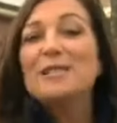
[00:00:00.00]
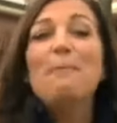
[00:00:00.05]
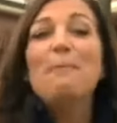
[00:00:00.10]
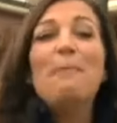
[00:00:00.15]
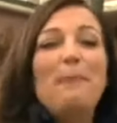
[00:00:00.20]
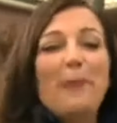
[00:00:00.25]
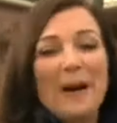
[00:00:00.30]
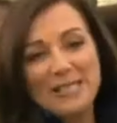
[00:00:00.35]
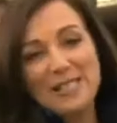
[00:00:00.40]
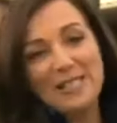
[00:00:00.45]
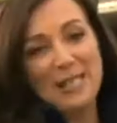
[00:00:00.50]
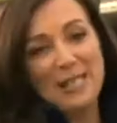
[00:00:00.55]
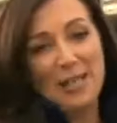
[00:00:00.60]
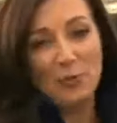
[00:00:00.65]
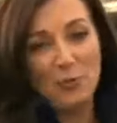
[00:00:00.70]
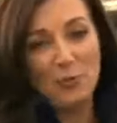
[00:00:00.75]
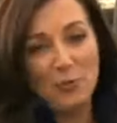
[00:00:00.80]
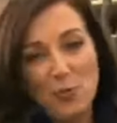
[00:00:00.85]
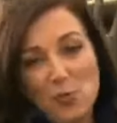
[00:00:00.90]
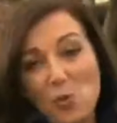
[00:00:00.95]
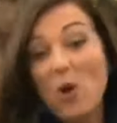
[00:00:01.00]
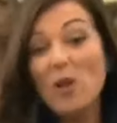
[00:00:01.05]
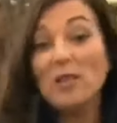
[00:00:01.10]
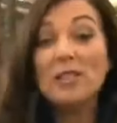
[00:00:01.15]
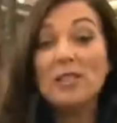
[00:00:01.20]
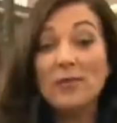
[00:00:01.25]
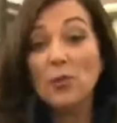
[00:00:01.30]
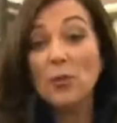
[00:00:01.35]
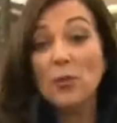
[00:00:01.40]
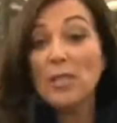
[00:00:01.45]
is busting through the
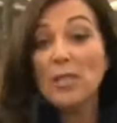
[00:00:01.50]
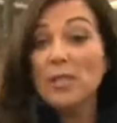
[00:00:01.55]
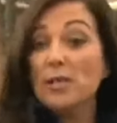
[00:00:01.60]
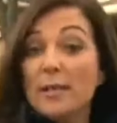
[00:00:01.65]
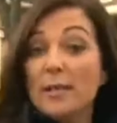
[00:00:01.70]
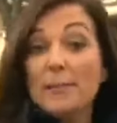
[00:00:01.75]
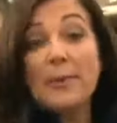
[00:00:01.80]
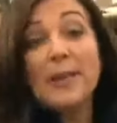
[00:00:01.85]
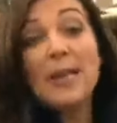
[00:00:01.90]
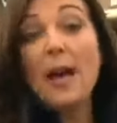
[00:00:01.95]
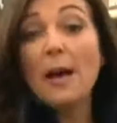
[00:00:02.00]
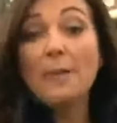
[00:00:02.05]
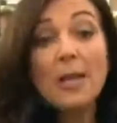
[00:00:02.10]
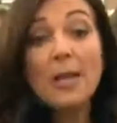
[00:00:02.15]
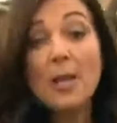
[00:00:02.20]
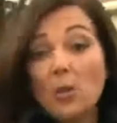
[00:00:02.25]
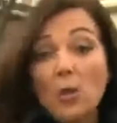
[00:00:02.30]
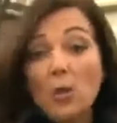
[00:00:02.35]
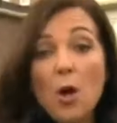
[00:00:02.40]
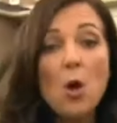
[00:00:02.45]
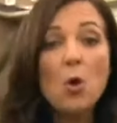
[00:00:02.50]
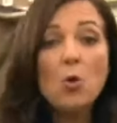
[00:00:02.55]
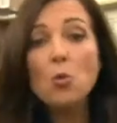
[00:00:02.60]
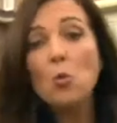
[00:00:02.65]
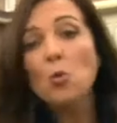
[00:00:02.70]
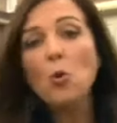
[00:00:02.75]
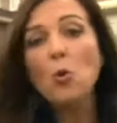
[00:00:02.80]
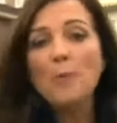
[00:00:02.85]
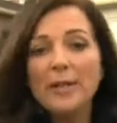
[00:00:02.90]
walls of tradition and becoming her own